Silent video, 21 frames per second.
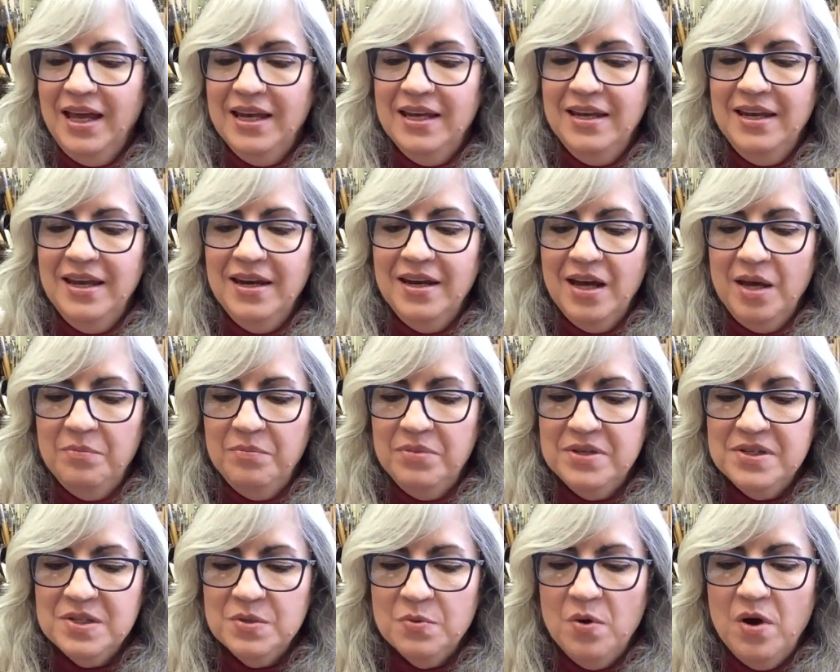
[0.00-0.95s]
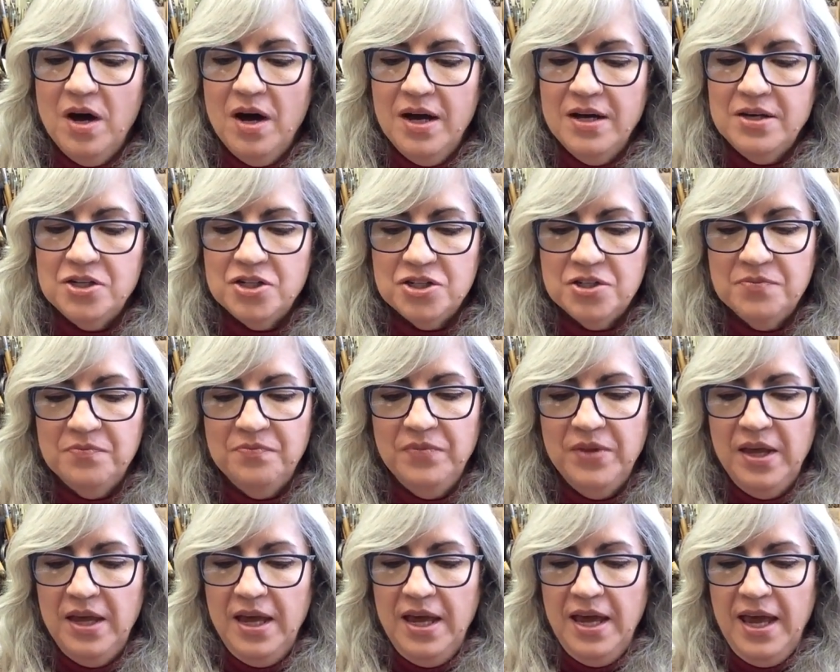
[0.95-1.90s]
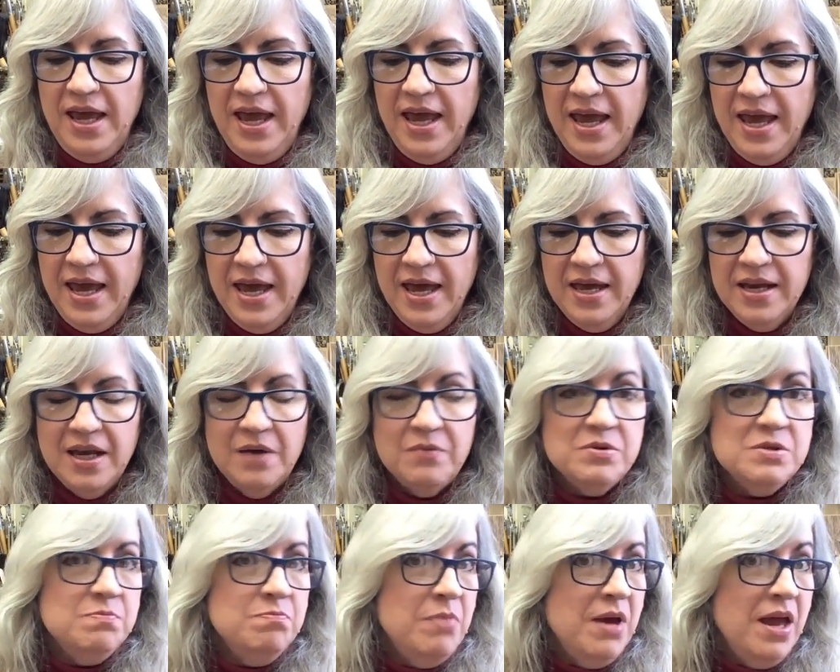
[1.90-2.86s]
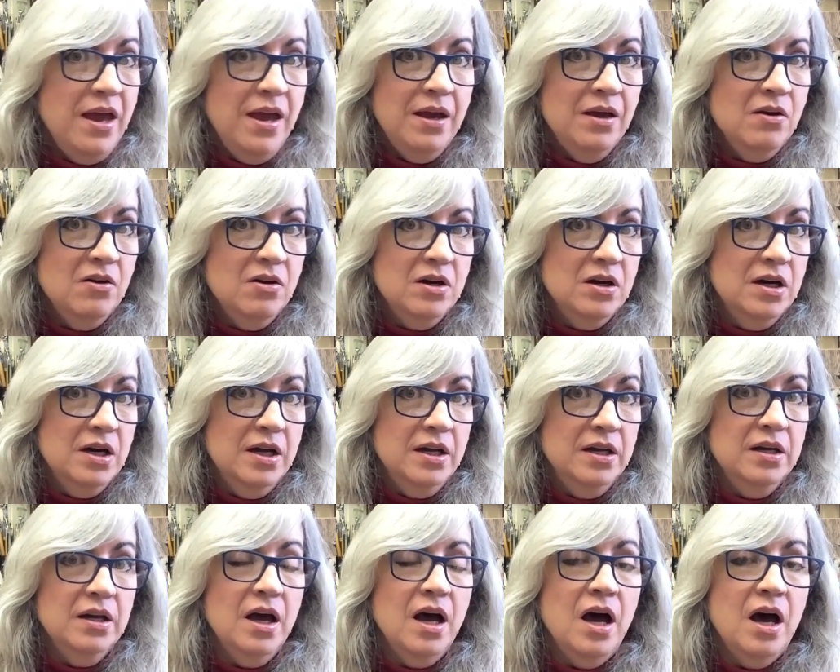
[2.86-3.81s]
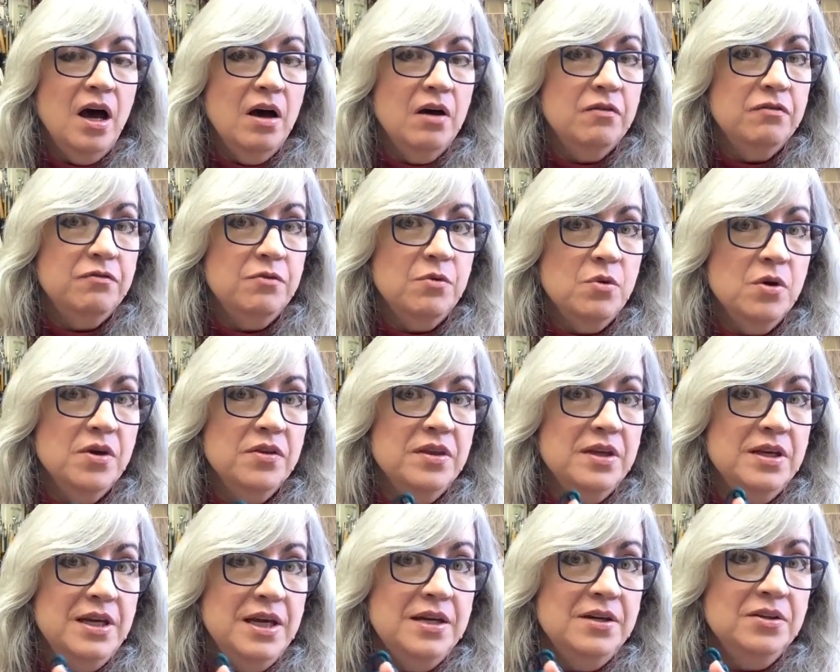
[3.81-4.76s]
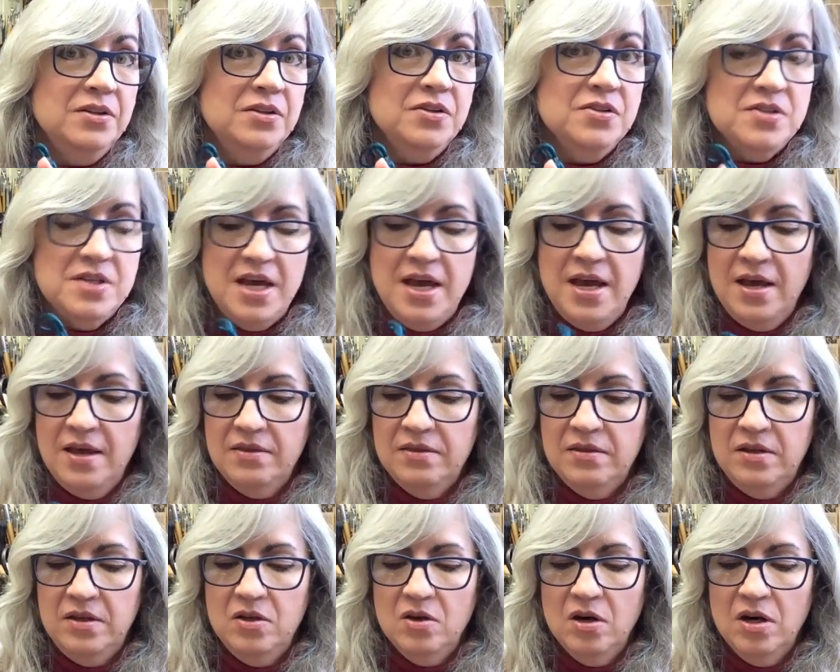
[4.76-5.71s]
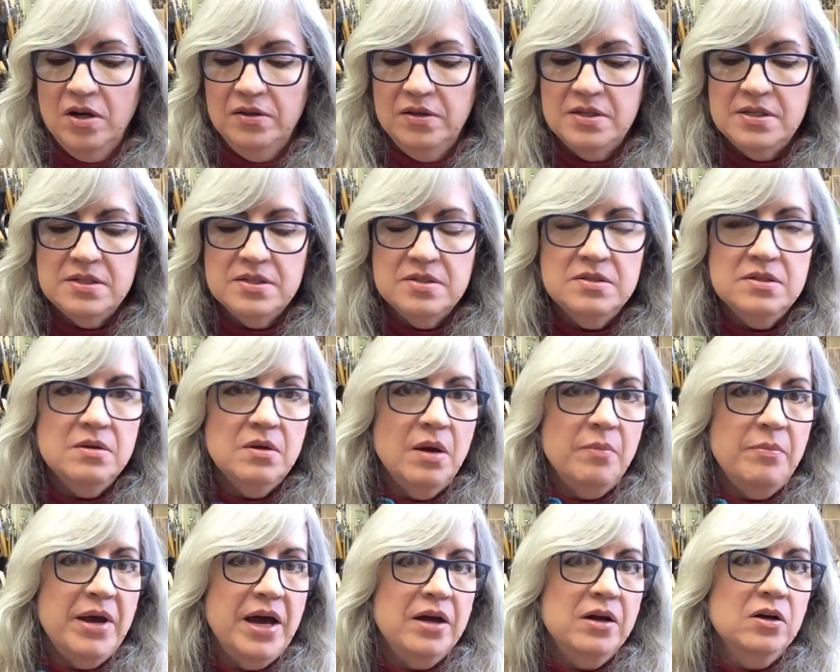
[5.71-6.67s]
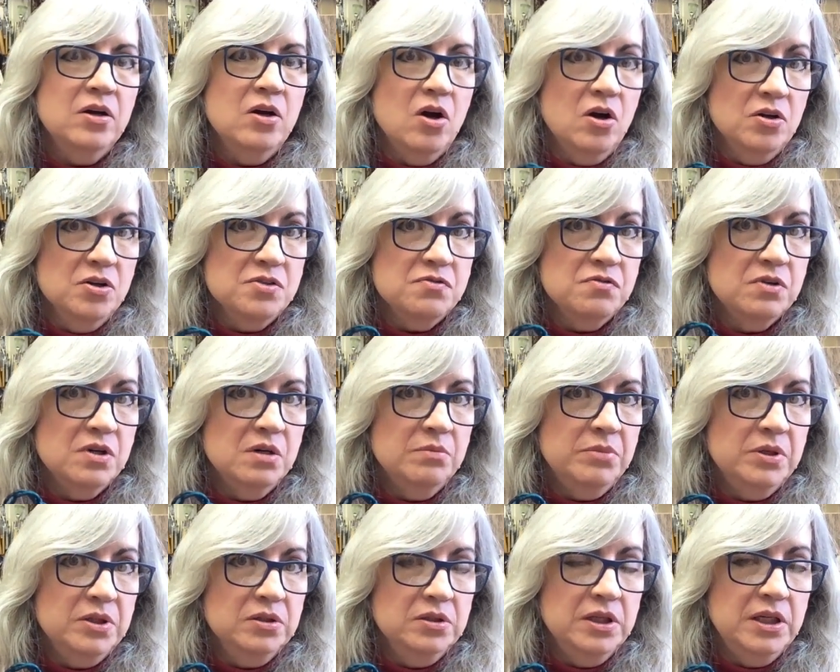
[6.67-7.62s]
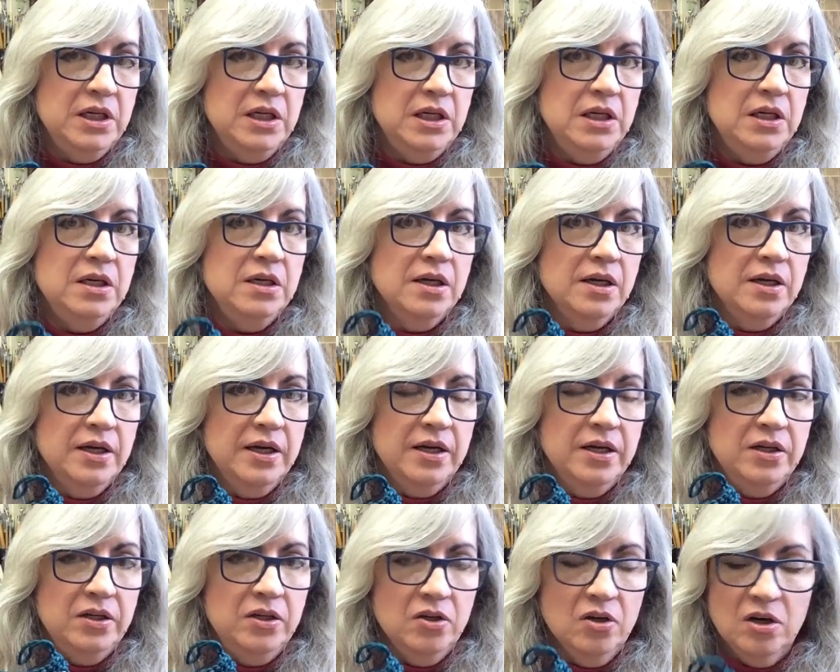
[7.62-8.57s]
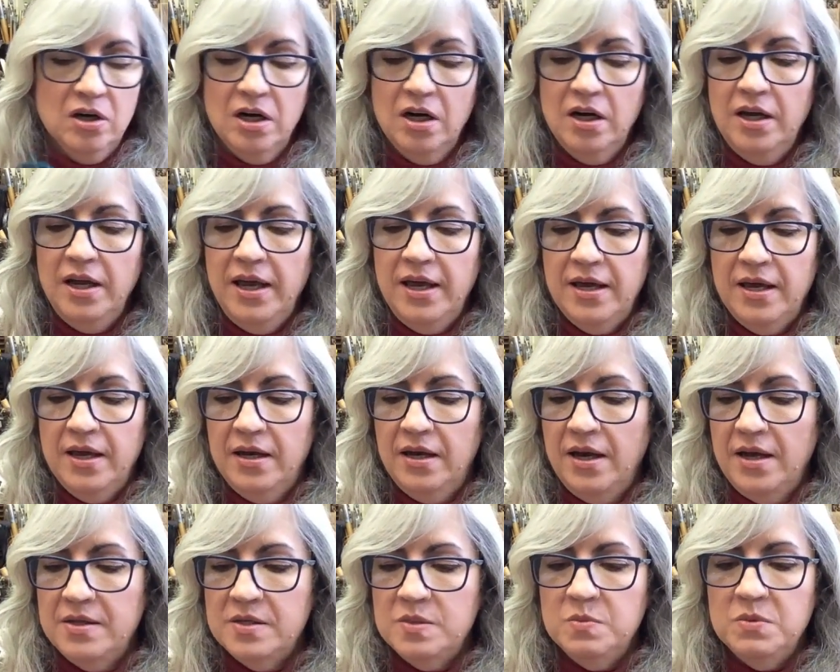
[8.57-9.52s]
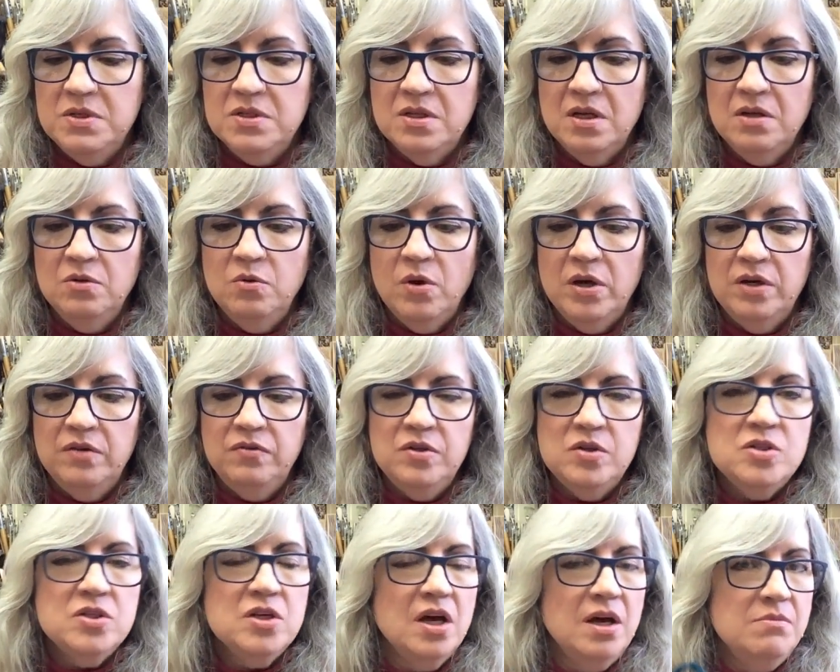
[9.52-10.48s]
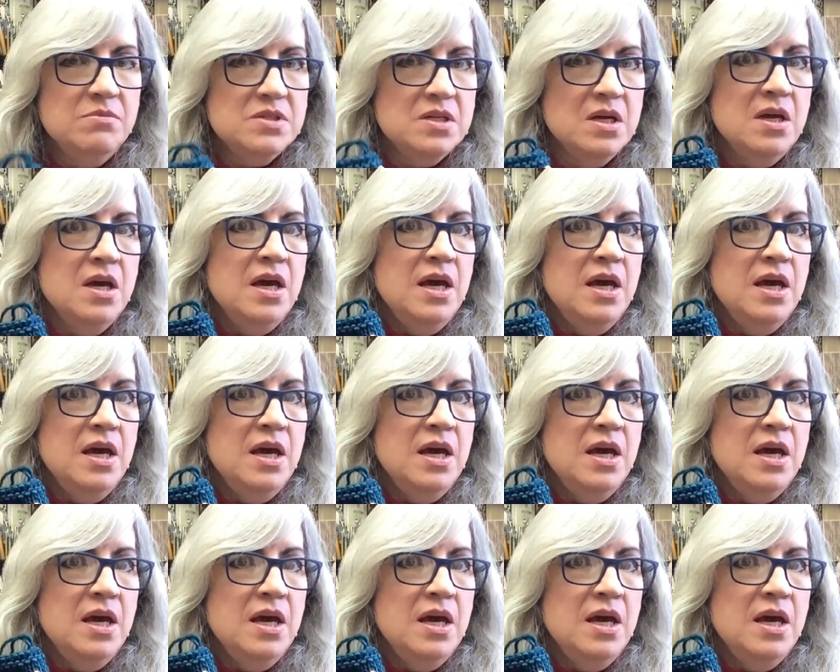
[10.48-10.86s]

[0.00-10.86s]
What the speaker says: knit up a swatch, and I was bang on for the needles and the yarn. This pattern calls for a bulky yarn, and it has been done quite a few times